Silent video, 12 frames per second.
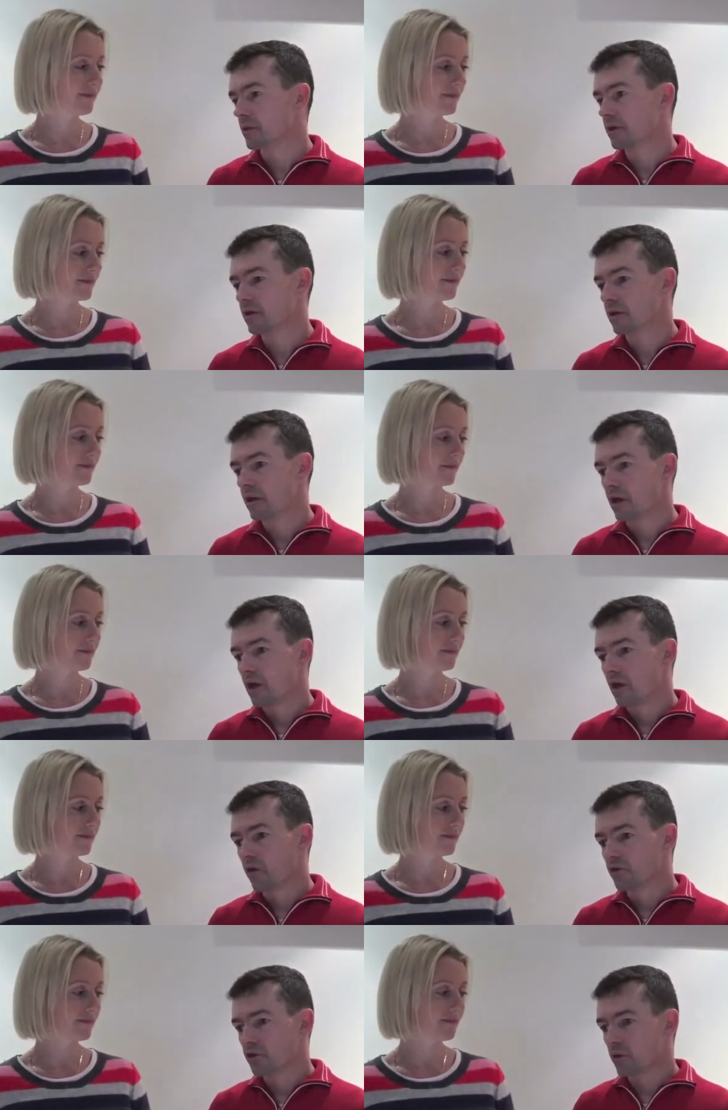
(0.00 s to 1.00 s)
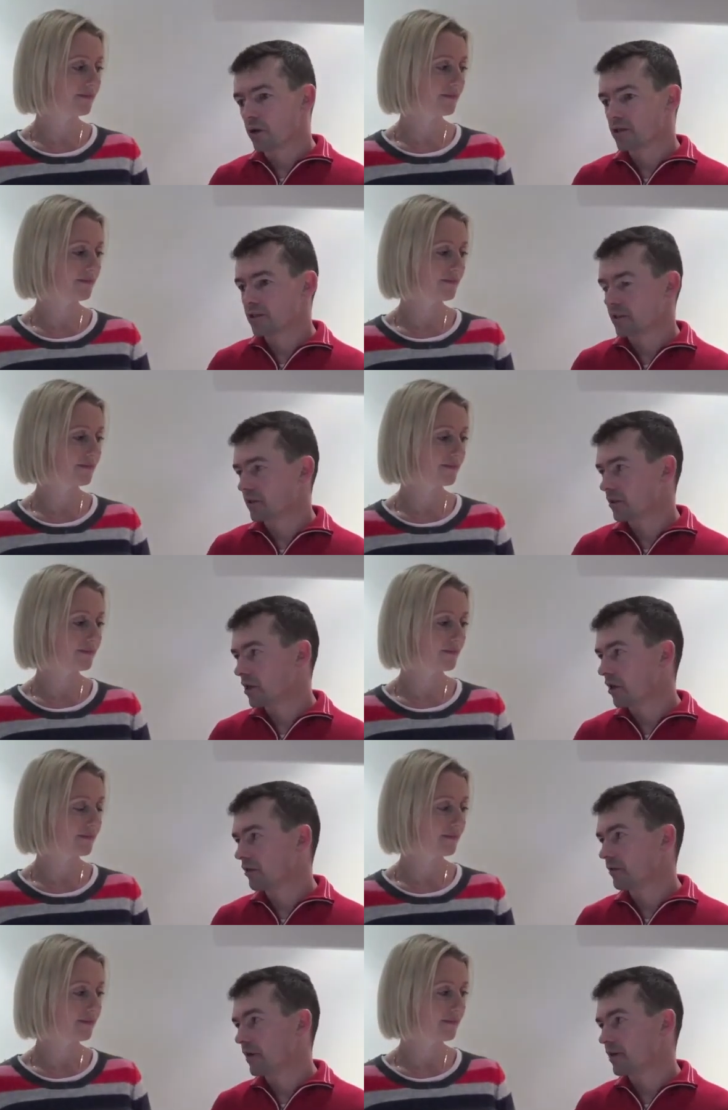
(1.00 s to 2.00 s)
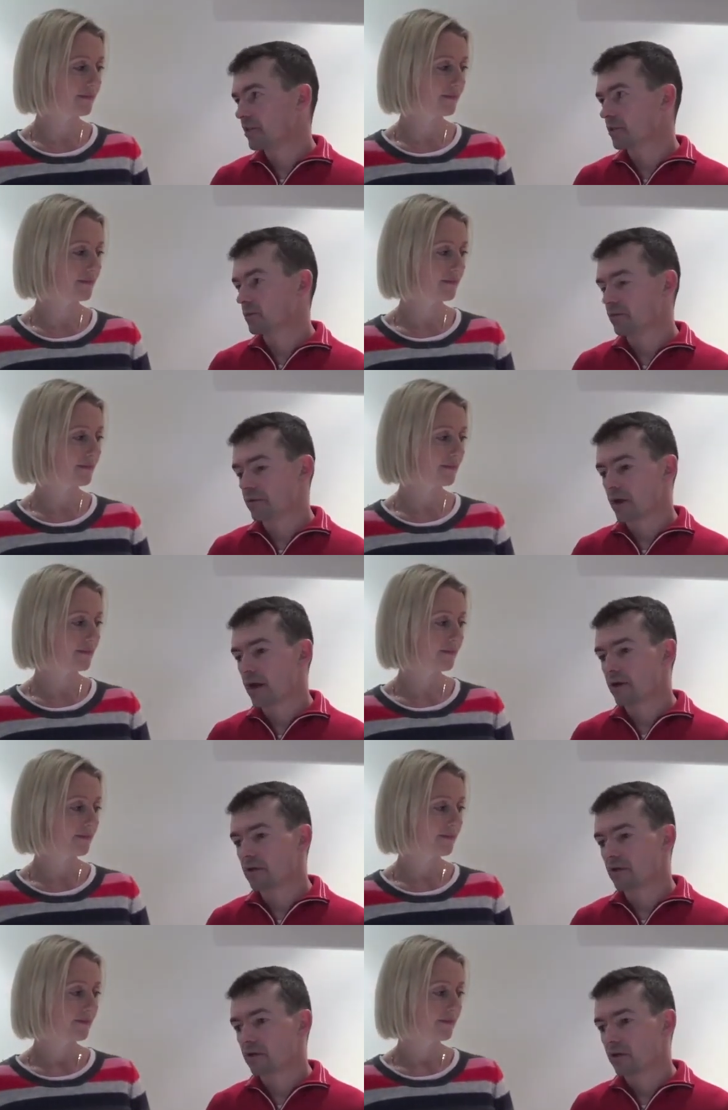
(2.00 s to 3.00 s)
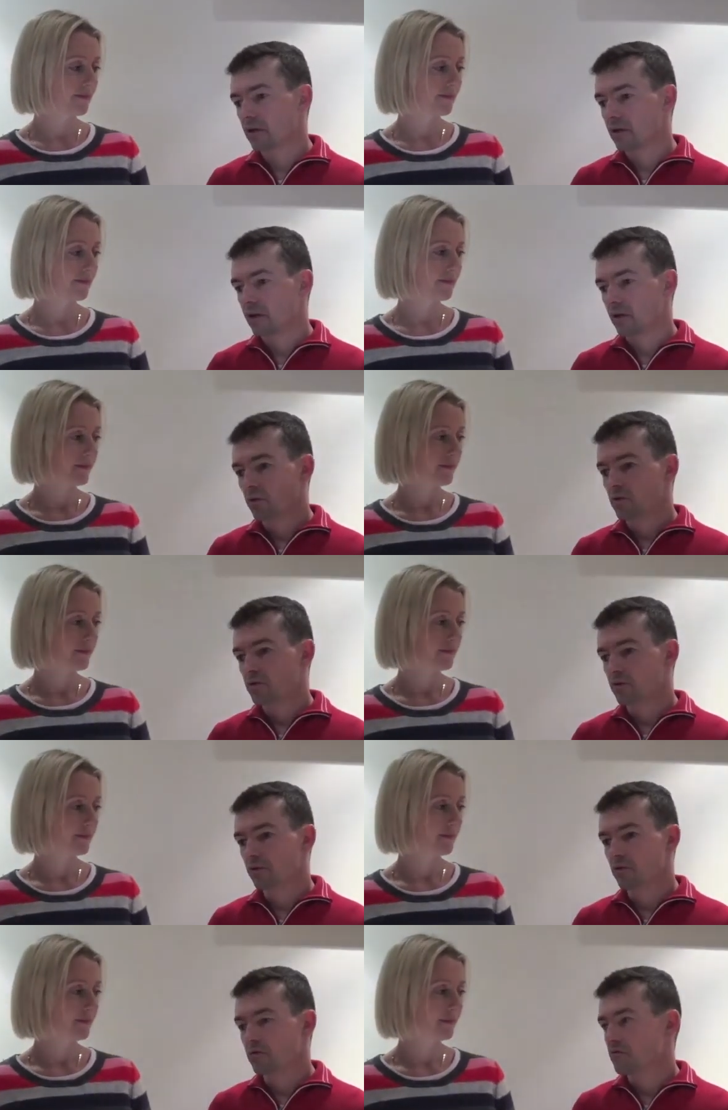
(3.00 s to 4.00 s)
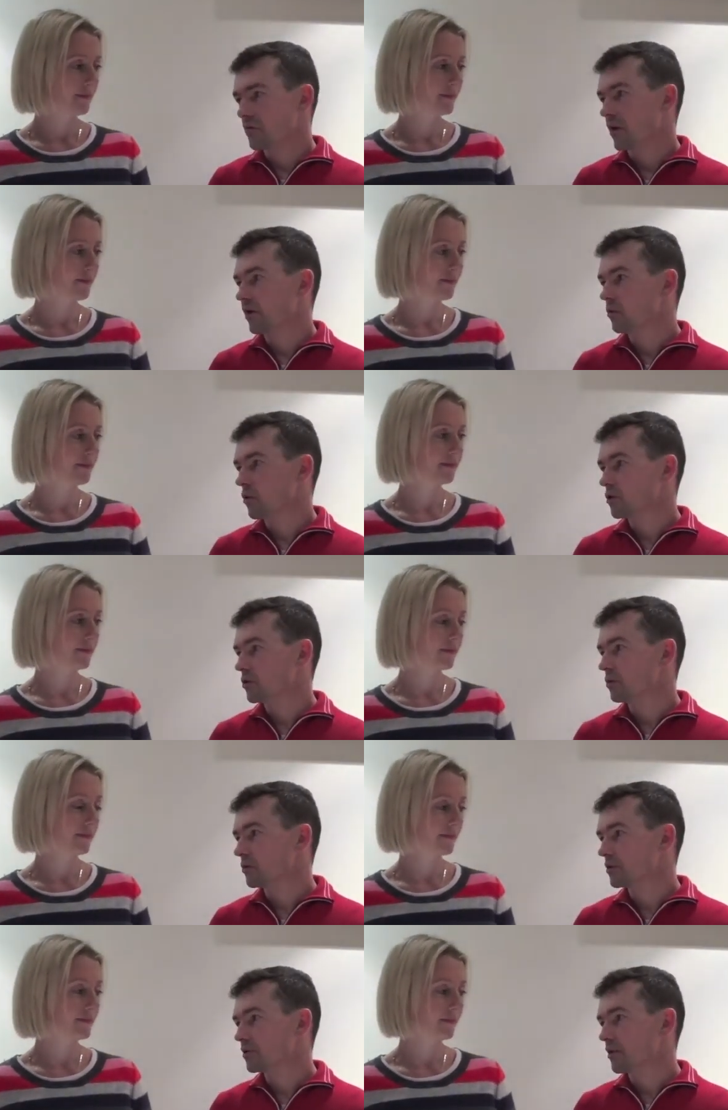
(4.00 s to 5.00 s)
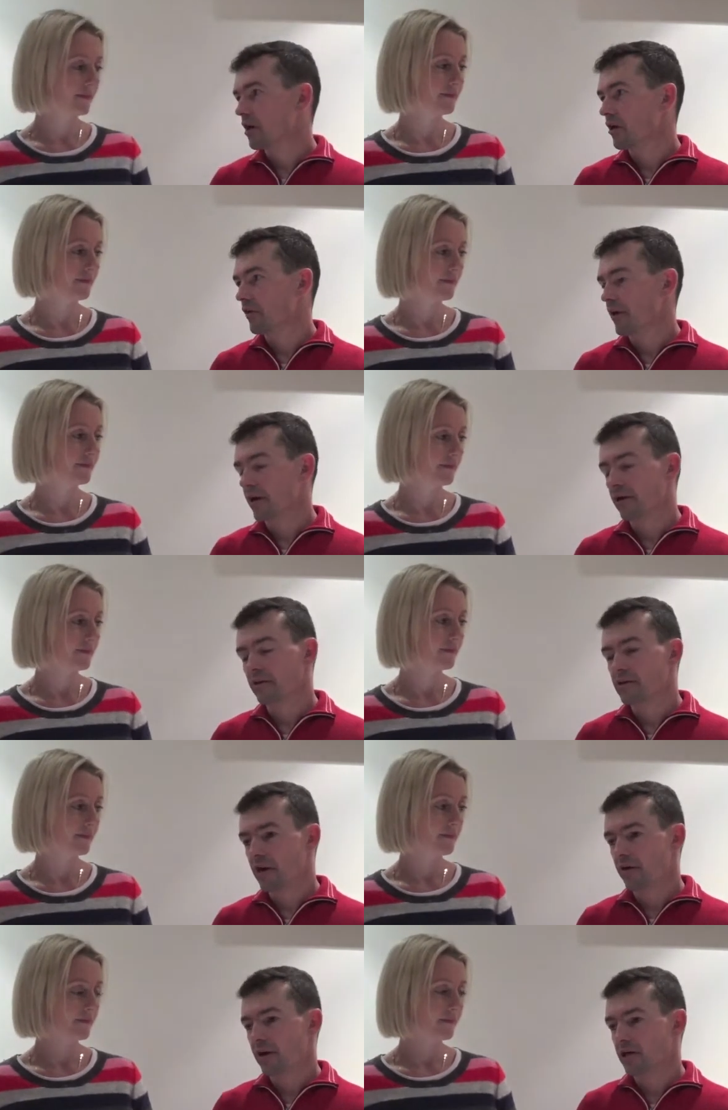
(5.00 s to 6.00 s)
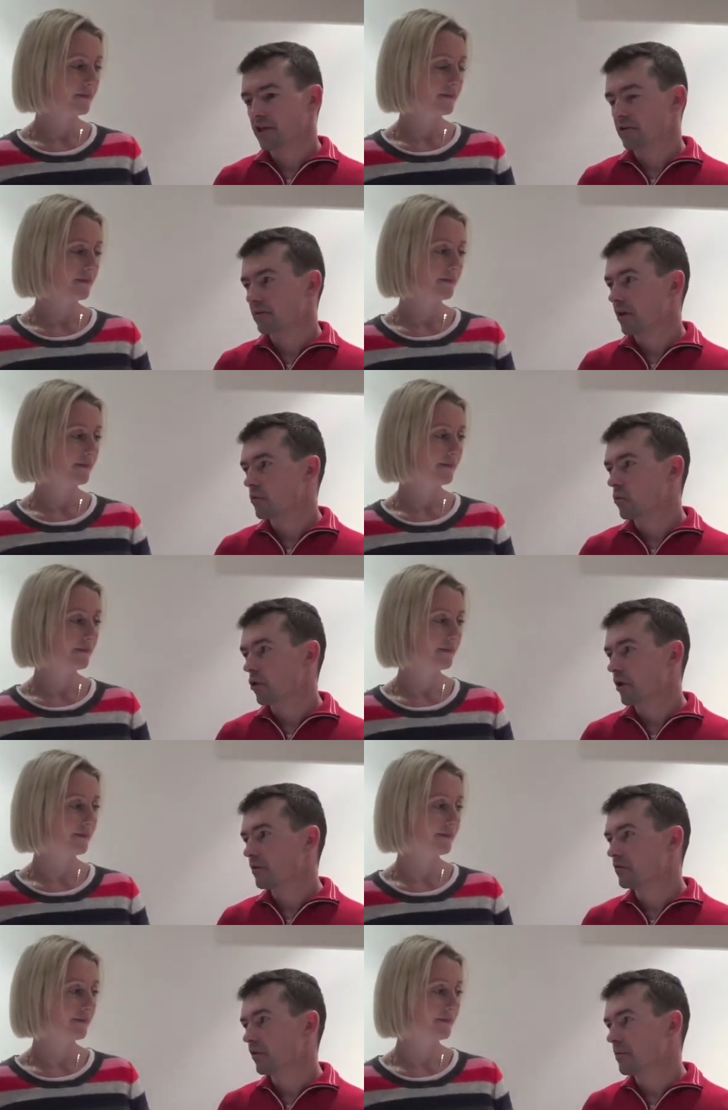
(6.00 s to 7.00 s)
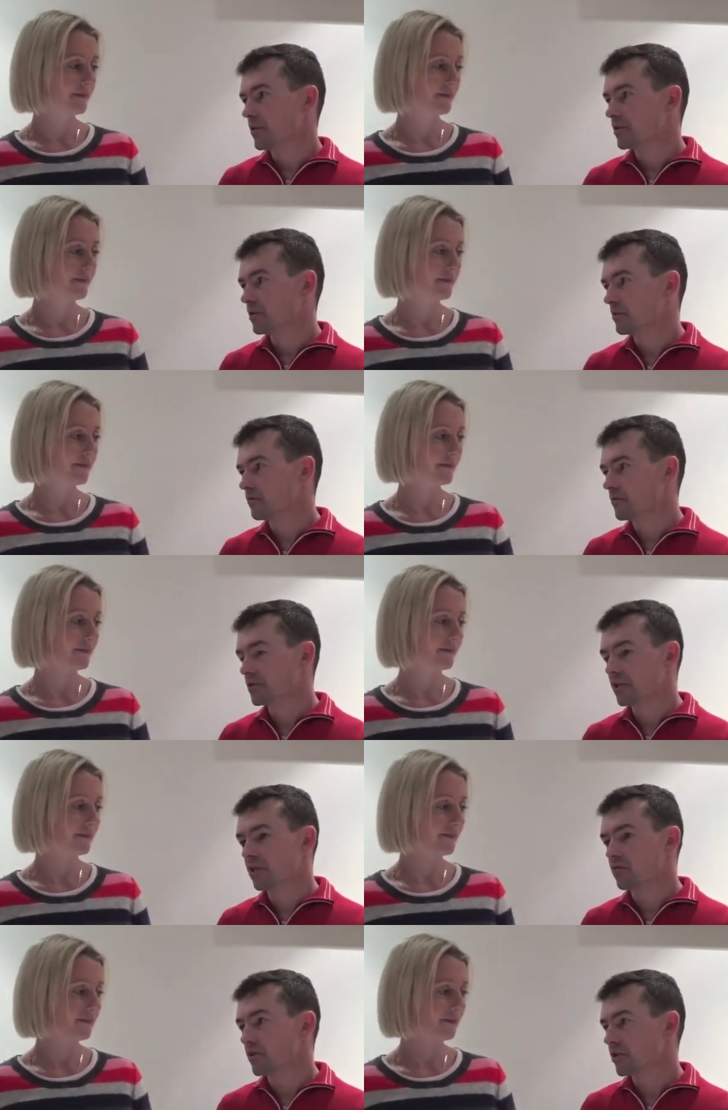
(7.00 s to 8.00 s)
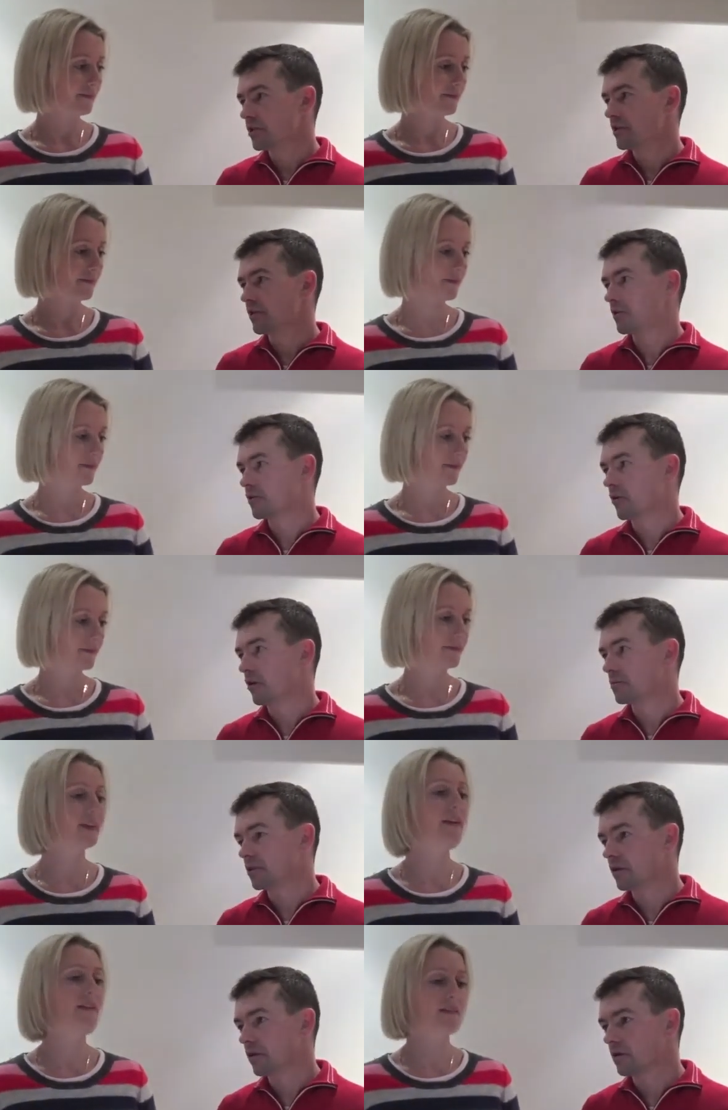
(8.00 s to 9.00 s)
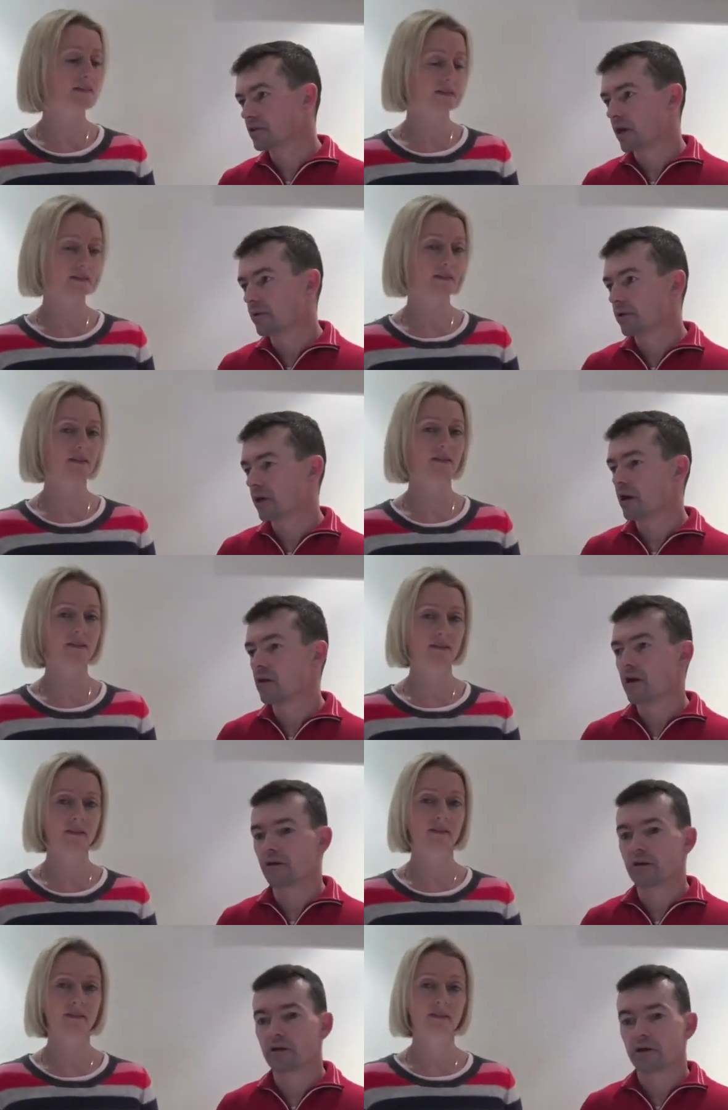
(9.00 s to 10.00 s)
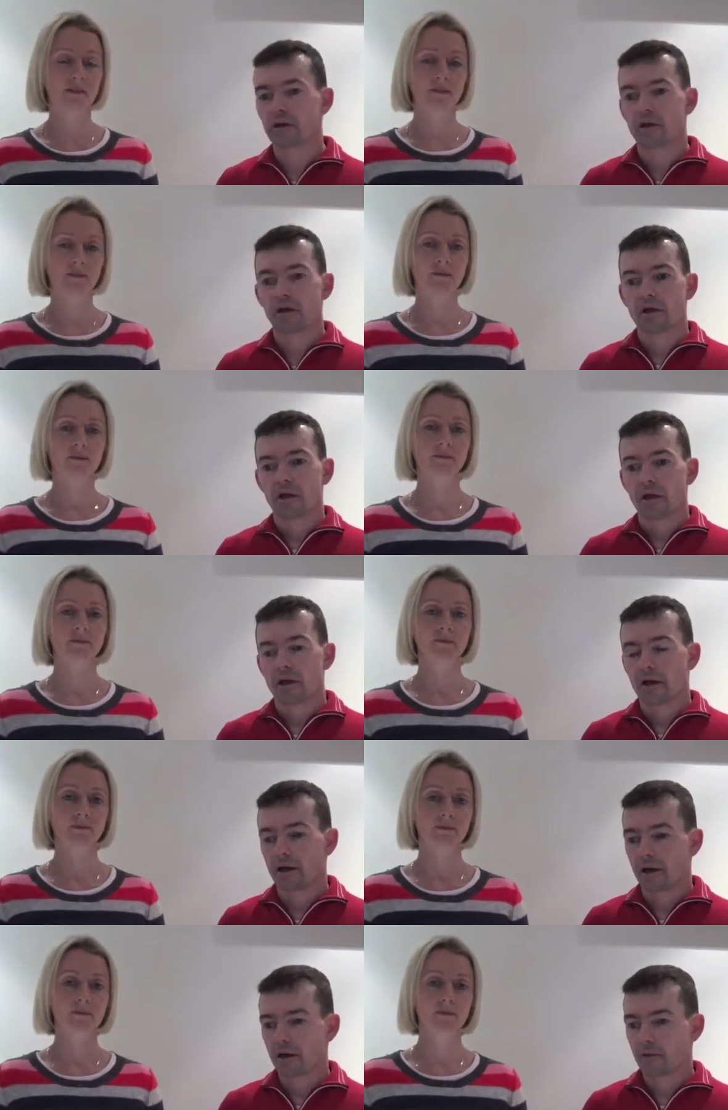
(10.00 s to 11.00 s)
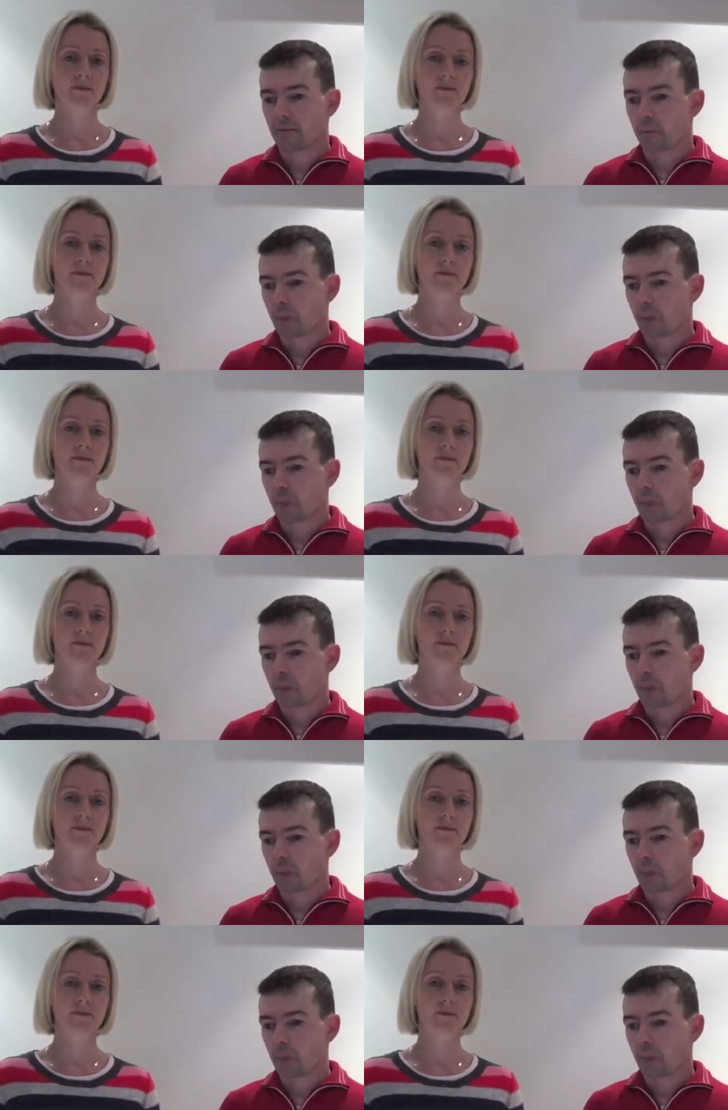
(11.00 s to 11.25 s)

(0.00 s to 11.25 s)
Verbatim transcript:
Speaker 1: and I was always going to the races with Dad, and it was good fun to watch the horses going around. And Terry actually rode work at Flemington for Steve Richards at the time, so I was able to go there and um,